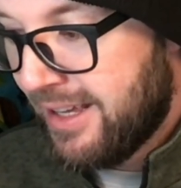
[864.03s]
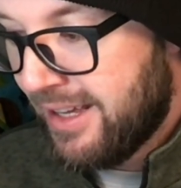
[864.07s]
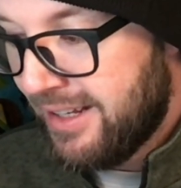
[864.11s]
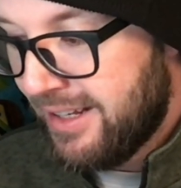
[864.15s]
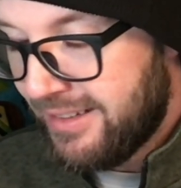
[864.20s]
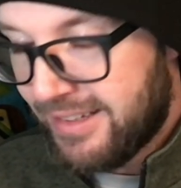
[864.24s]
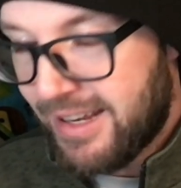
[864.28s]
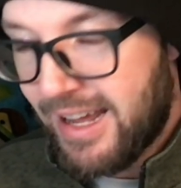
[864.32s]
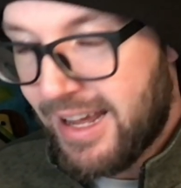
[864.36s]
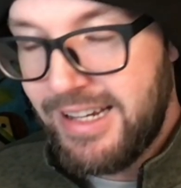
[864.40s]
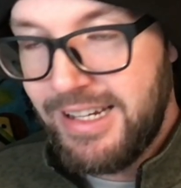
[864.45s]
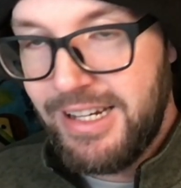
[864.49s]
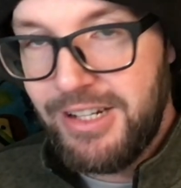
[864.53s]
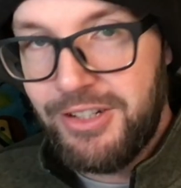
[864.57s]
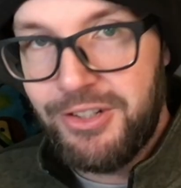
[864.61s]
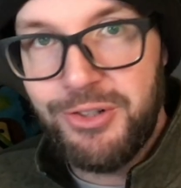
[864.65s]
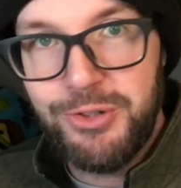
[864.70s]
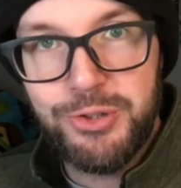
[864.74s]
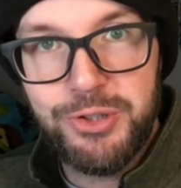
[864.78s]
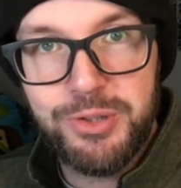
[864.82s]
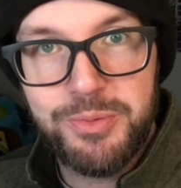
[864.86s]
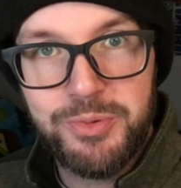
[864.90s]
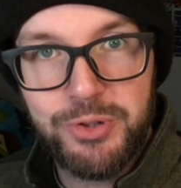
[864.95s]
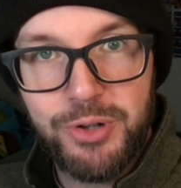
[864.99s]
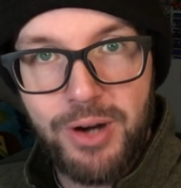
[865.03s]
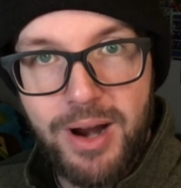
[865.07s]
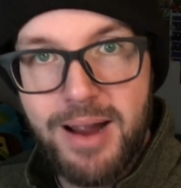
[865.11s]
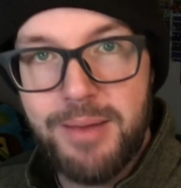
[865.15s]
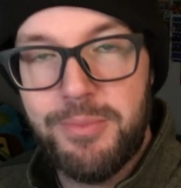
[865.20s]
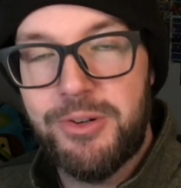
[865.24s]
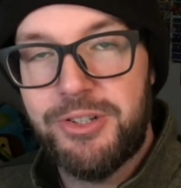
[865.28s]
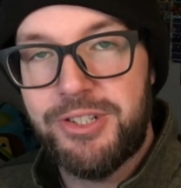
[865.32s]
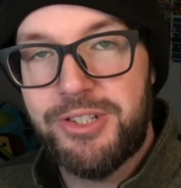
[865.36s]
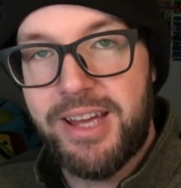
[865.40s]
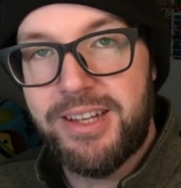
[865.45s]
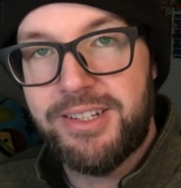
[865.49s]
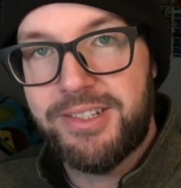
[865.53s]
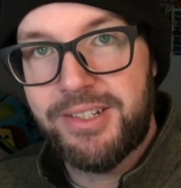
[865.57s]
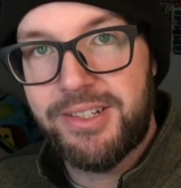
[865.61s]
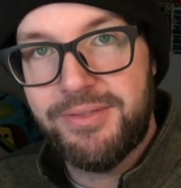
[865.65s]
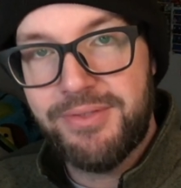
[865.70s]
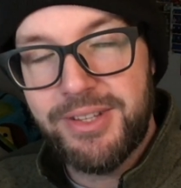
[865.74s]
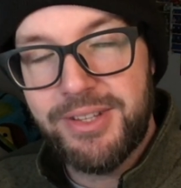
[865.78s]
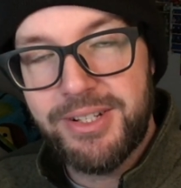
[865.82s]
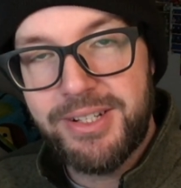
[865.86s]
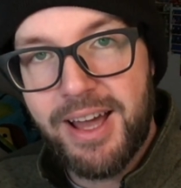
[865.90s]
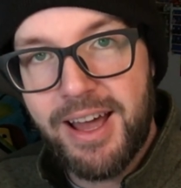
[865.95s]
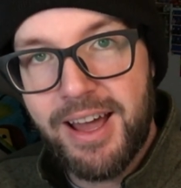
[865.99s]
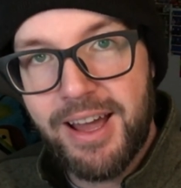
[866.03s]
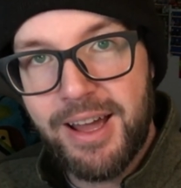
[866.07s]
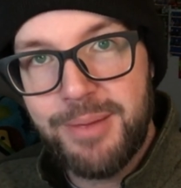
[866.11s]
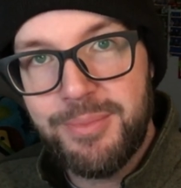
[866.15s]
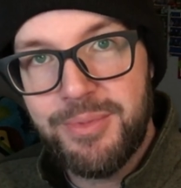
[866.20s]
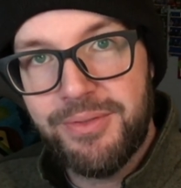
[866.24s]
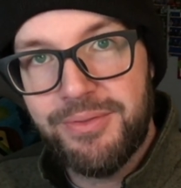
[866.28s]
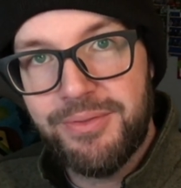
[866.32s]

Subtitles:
92 subscribers as of the time